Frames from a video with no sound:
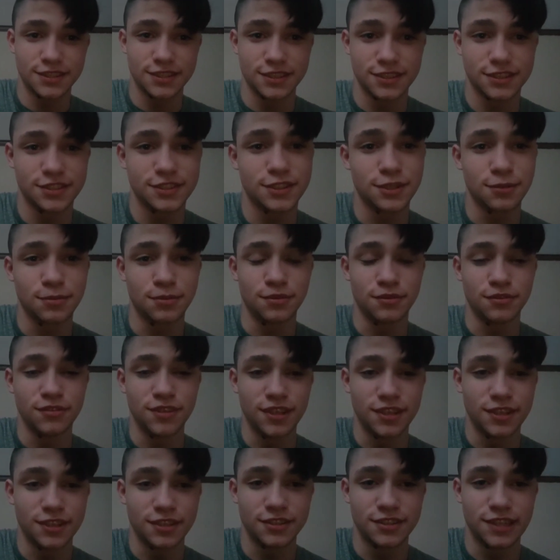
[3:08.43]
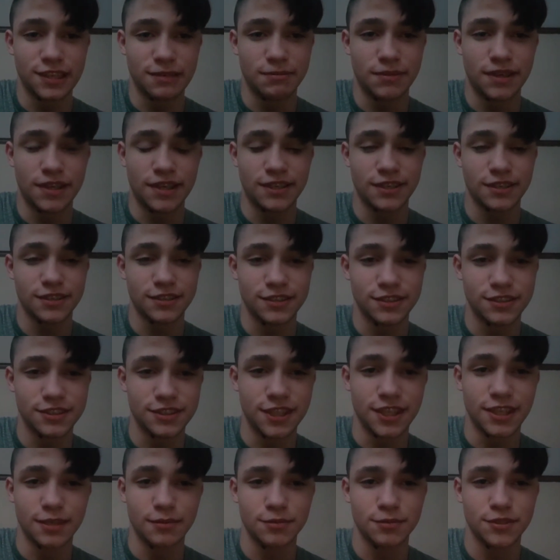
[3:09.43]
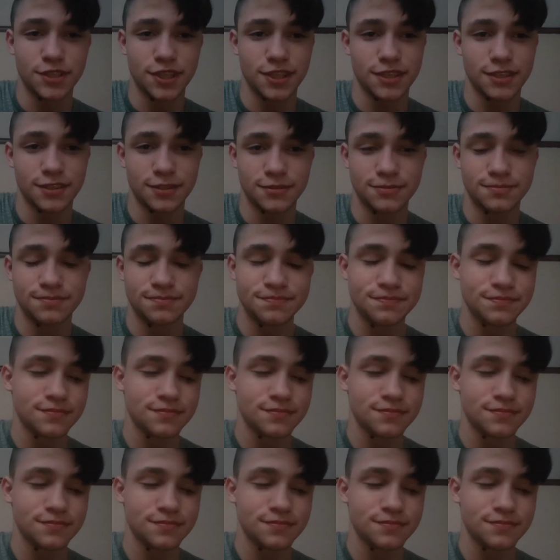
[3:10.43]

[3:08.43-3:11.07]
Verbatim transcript: the stupid videos I make on this damn channel.